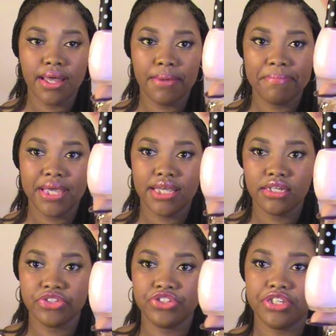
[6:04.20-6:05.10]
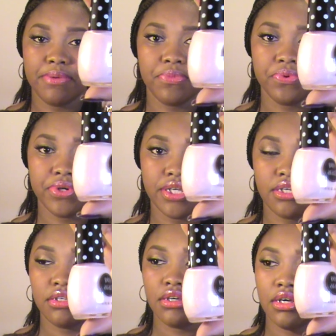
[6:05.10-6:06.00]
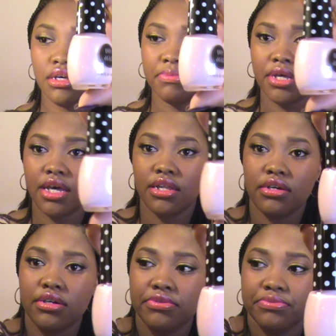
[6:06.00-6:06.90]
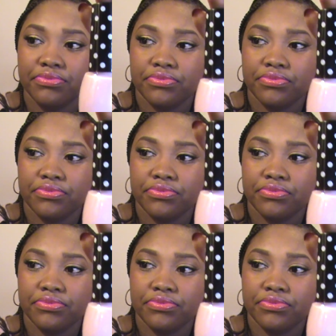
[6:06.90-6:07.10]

A pink shimmery color.